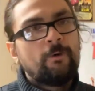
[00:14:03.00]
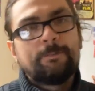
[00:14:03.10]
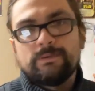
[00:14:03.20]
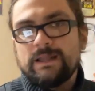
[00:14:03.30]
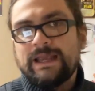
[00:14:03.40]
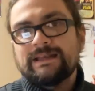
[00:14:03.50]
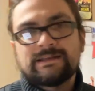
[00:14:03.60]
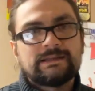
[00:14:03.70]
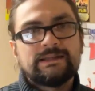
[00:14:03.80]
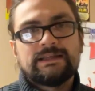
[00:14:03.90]

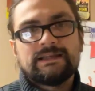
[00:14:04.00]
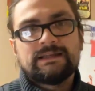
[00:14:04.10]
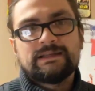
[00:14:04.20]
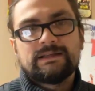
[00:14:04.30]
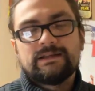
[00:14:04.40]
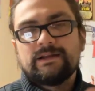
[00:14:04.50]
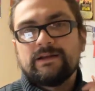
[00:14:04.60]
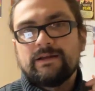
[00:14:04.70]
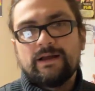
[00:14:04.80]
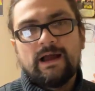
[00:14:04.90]
blatantly
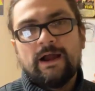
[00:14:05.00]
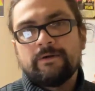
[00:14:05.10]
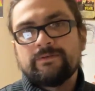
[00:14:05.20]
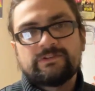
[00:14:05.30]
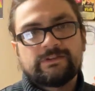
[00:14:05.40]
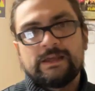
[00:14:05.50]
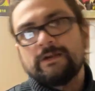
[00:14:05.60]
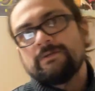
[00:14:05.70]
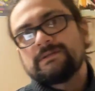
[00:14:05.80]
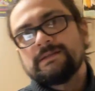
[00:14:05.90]
out of
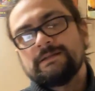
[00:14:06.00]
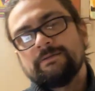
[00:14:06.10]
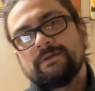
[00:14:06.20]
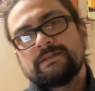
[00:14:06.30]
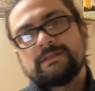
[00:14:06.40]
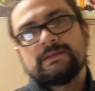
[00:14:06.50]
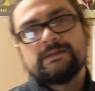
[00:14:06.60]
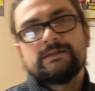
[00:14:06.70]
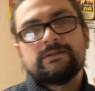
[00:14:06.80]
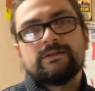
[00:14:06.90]
sync with
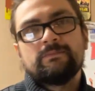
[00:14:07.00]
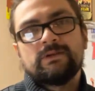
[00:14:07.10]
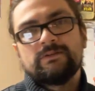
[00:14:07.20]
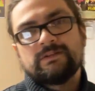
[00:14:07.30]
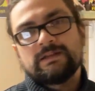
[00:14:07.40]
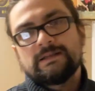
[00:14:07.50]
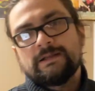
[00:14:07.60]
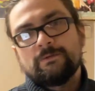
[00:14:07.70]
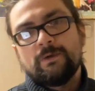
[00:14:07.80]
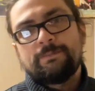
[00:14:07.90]
the music.
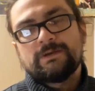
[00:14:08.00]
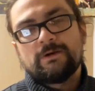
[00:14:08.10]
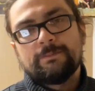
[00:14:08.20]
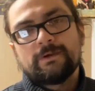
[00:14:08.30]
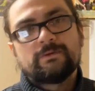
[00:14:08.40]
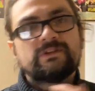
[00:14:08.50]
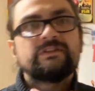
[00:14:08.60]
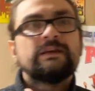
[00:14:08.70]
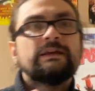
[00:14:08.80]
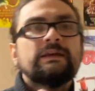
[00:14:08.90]
Like, Whoopi Goldberg was
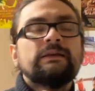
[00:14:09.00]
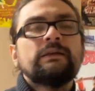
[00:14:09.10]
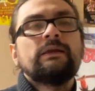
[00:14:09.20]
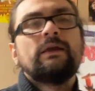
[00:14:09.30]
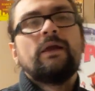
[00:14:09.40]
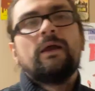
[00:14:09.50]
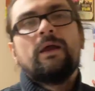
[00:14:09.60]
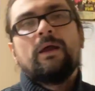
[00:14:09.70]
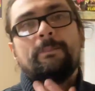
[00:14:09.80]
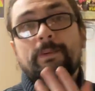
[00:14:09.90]
singing,
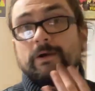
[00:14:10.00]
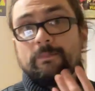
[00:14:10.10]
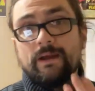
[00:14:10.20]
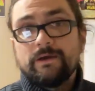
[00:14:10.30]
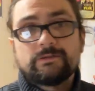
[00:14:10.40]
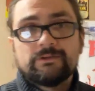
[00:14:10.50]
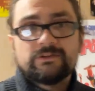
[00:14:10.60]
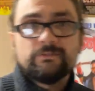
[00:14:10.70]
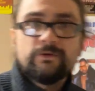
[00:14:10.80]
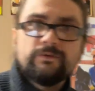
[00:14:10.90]
but her mouth
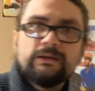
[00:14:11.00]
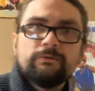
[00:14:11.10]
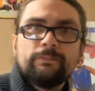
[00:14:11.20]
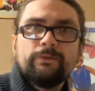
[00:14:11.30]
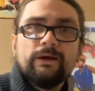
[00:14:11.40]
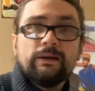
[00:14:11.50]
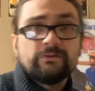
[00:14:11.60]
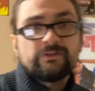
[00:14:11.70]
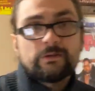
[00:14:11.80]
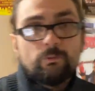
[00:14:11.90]
wasn't moving at one point. I was
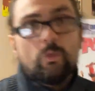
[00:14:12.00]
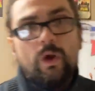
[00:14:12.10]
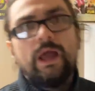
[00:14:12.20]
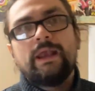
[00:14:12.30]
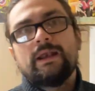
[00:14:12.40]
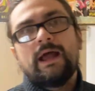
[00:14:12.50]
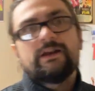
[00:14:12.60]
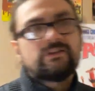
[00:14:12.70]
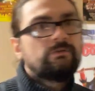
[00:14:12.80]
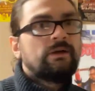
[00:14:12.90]
just like, what? I
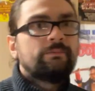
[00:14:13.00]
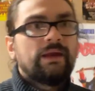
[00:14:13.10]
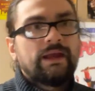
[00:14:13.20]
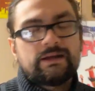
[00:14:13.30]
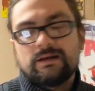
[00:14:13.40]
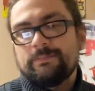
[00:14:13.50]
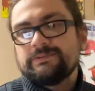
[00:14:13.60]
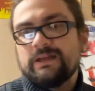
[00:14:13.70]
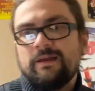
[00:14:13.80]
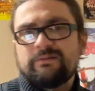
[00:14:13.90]
actually went back a couple
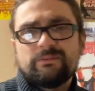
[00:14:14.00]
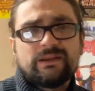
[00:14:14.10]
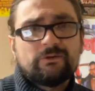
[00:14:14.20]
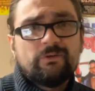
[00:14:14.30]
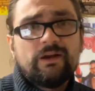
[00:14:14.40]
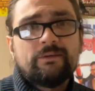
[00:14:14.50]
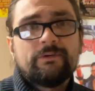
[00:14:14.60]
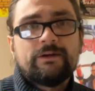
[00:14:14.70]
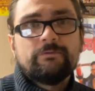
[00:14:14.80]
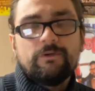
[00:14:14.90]
times to be like, what am
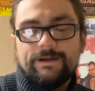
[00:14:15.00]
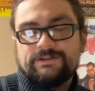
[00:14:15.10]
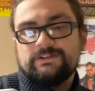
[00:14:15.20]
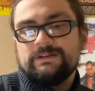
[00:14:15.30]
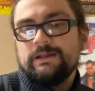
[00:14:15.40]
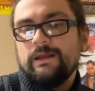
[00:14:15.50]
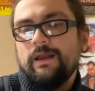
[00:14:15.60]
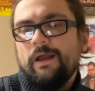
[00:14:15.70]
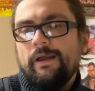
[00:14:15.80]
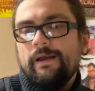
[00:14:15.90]
I watching?
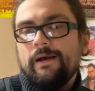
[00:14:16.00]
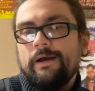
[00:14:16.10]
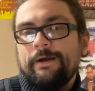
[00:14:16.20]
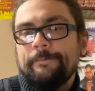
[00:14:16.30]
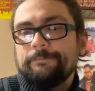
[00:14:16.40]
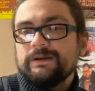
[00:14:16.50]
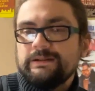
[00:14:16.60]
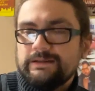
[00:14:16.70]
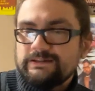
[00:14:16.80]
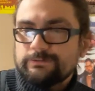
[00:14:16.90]
But
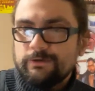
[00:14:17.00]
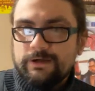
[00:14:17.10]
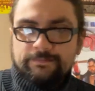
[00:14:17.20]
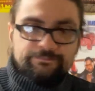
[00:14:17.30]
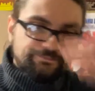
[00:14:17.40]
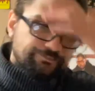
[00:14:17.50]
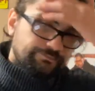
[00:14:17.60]
in this one,